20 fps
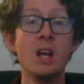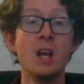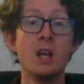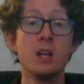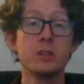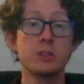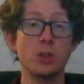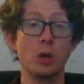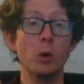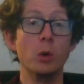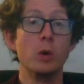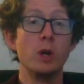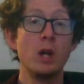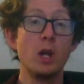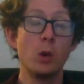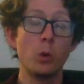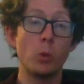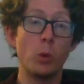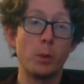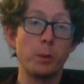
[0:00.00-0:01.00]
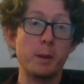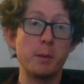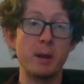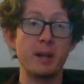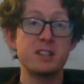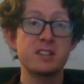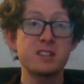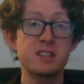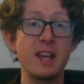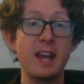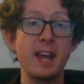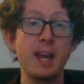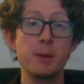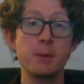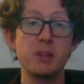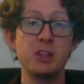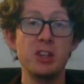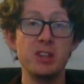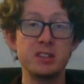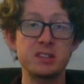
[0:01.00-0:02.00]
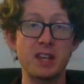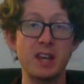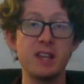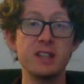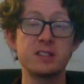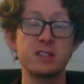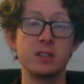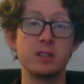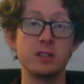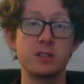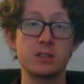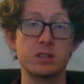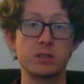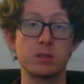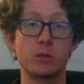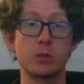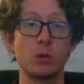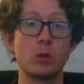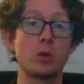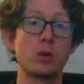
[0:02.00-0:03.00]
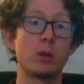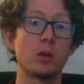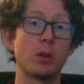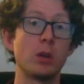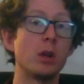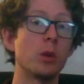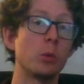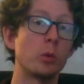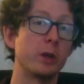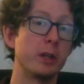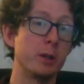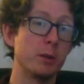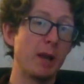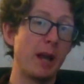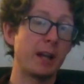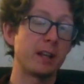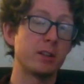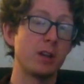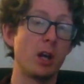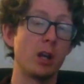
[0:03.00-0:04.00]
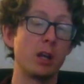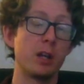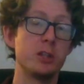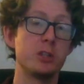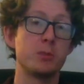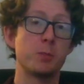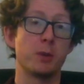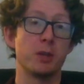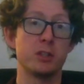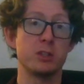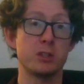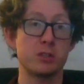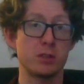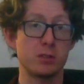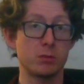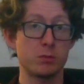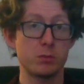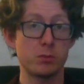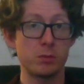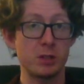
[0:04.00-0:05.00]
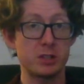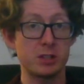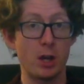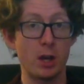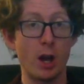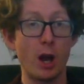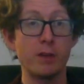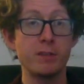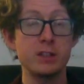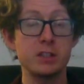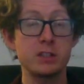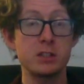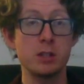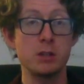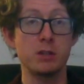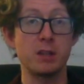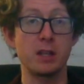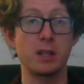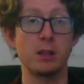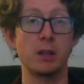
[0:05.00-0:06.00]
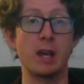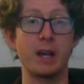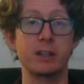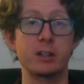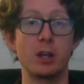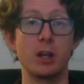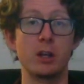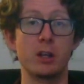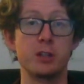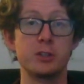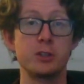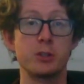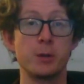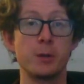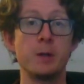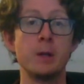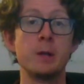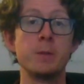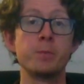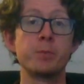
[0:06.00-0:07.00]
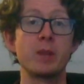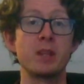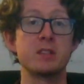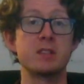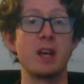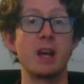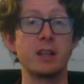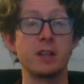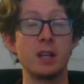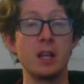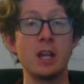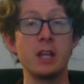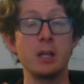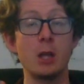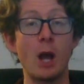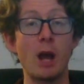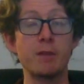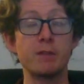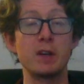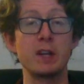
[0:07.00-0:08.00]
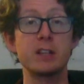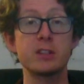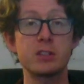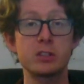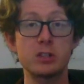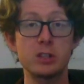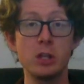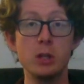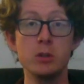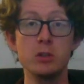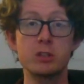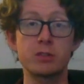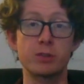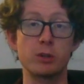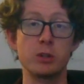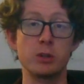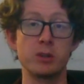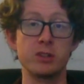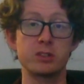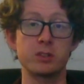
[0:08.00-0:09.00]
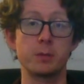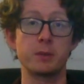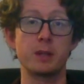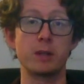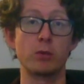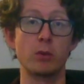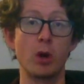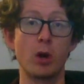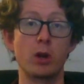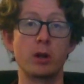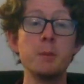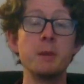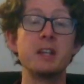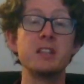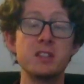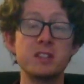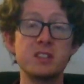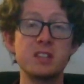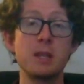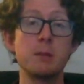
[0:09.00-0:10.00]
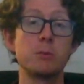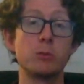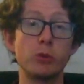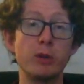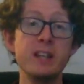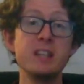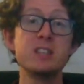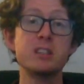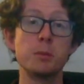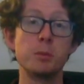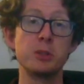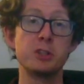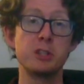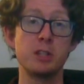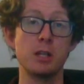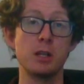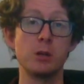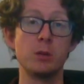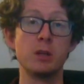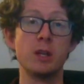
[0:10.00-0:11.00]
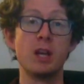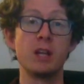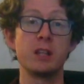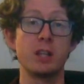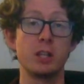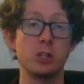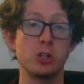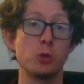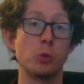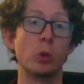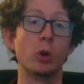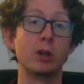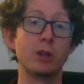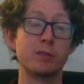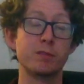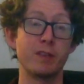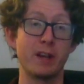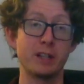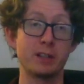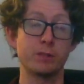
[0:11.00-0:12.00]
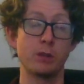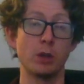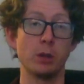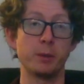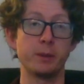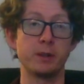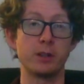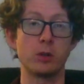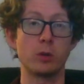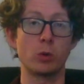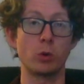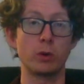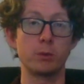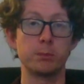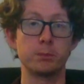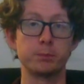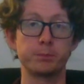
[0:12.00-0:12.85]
So, what we might say about these cases where you lack knowledge, but it doesn't, it's not obvious to you that you lack knowledge, is that you have an excuse for doing something wrong because it seemed reasonable to you that you were in fact following the norm